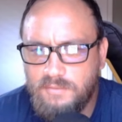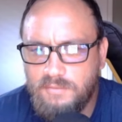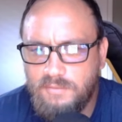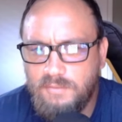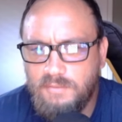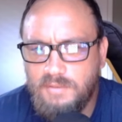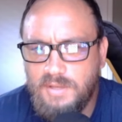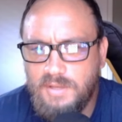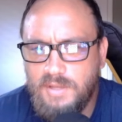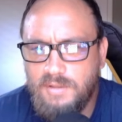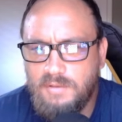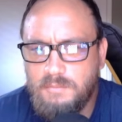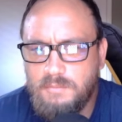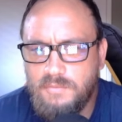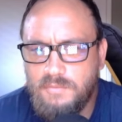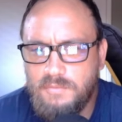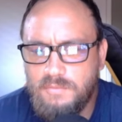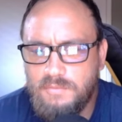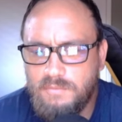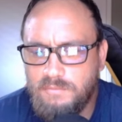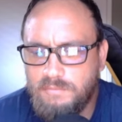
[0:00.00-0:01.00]
So the other
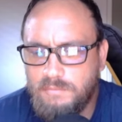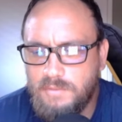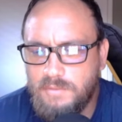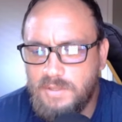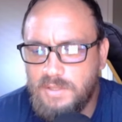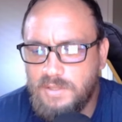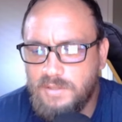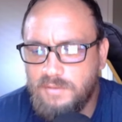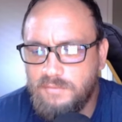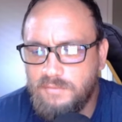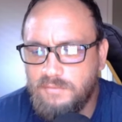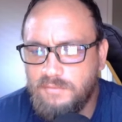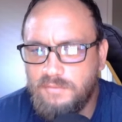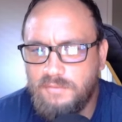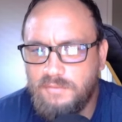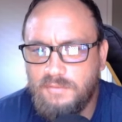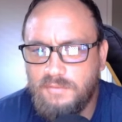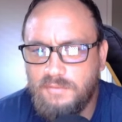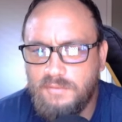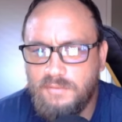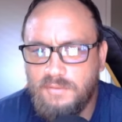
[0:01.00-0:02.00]
move
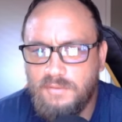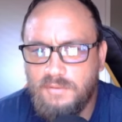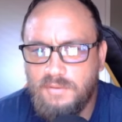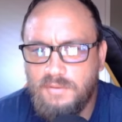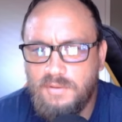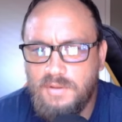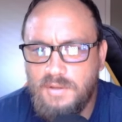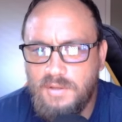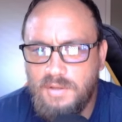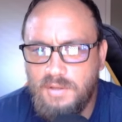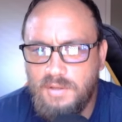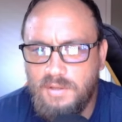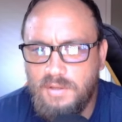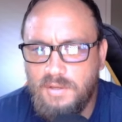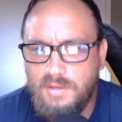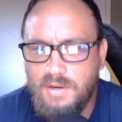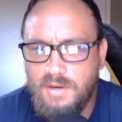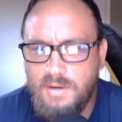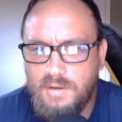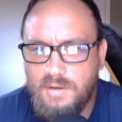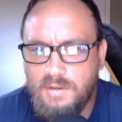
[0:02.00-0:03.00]
was
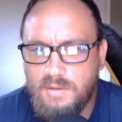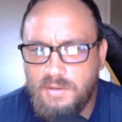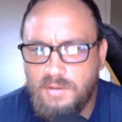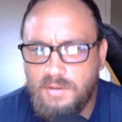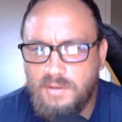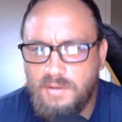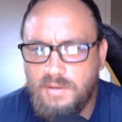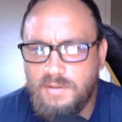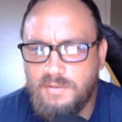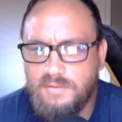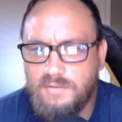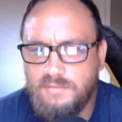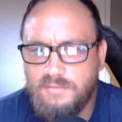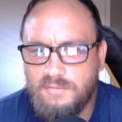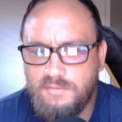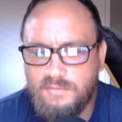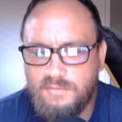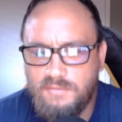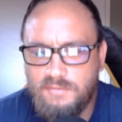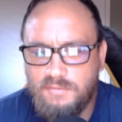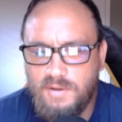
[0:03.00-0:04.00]
here, and this is
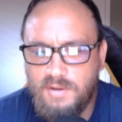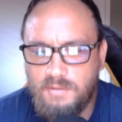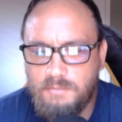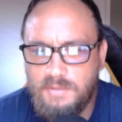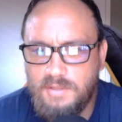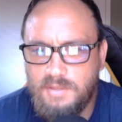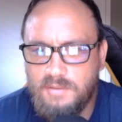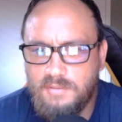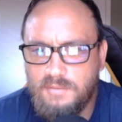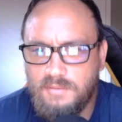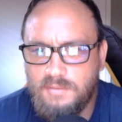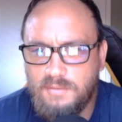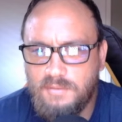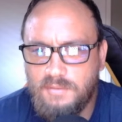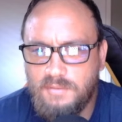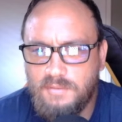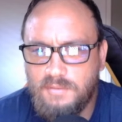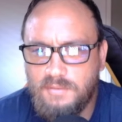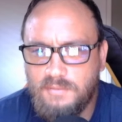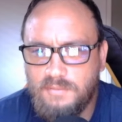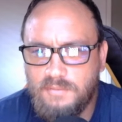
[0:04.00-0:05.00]
just checkmate.
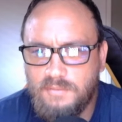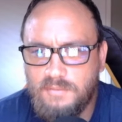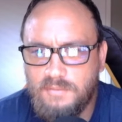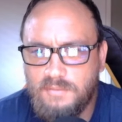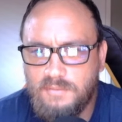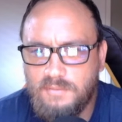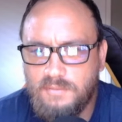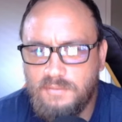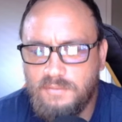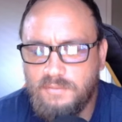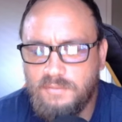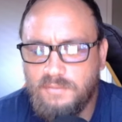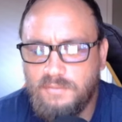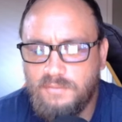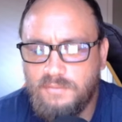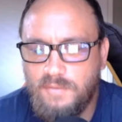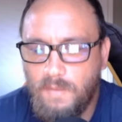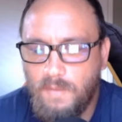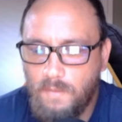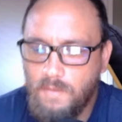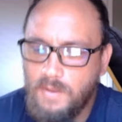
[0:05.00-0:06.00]

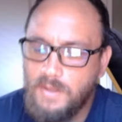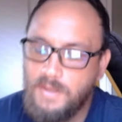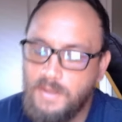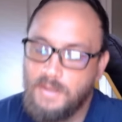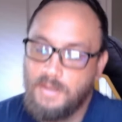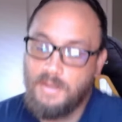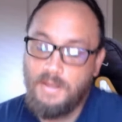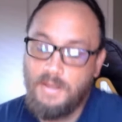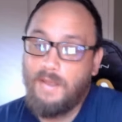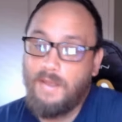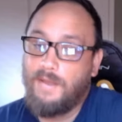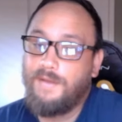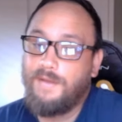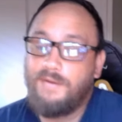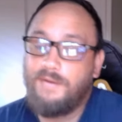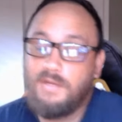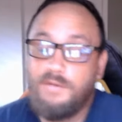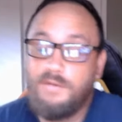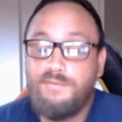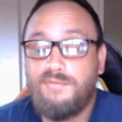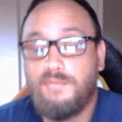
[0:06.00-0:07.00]
So
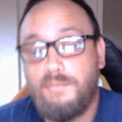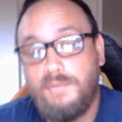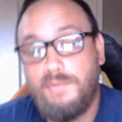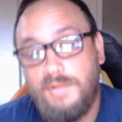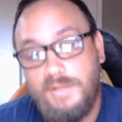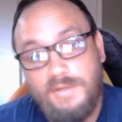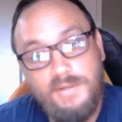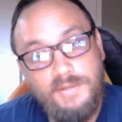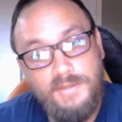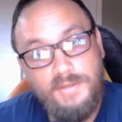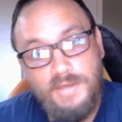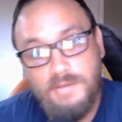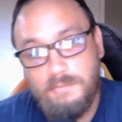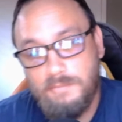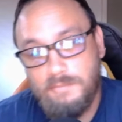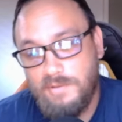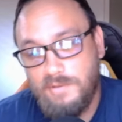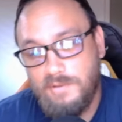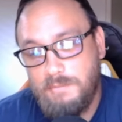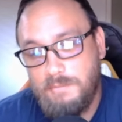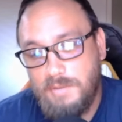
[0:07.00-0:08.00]
it was a really good game,
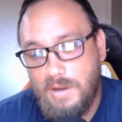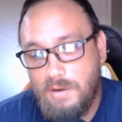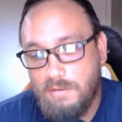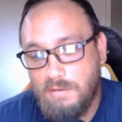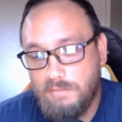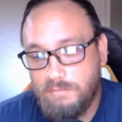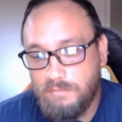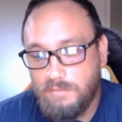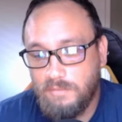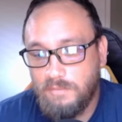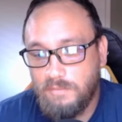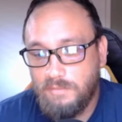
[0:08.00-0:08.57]
really powerful.